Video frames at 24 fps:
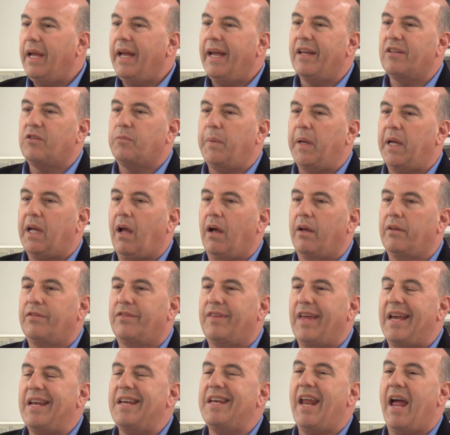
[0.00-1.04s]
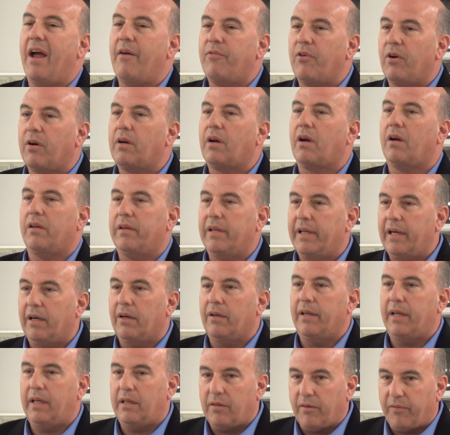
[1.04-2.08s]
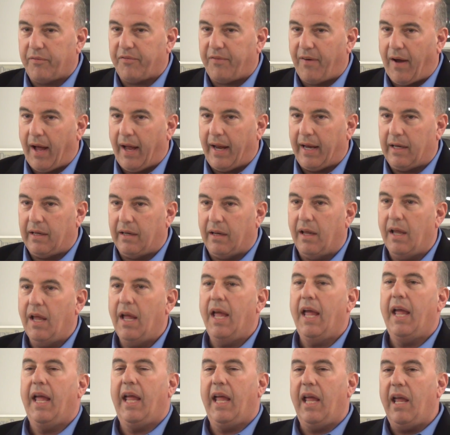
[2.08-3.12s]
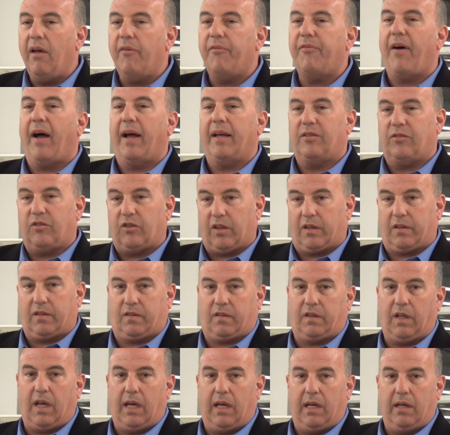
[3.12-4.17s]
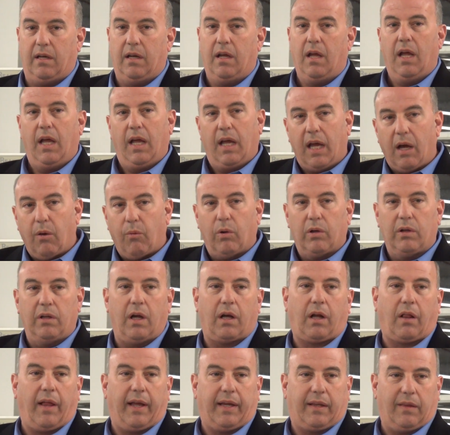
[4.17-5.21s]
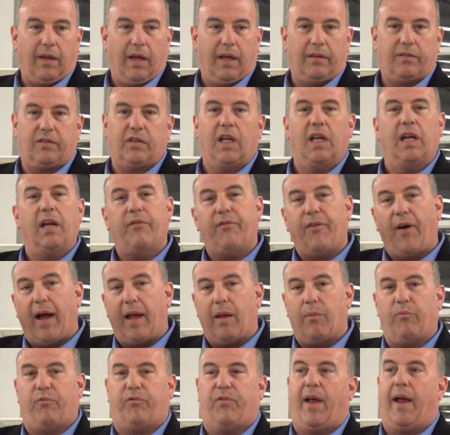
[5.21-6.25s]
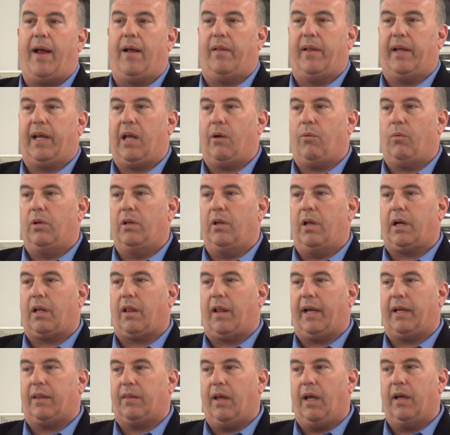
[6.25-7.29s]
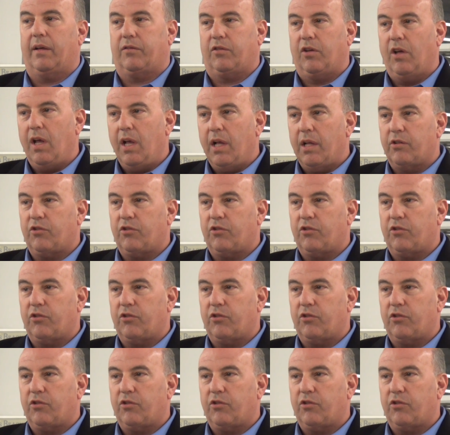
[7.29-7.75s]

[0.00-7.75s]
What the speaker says: It's because they never clearly defined, if I succeed, it will look like this, and if I am failing, it will look like this.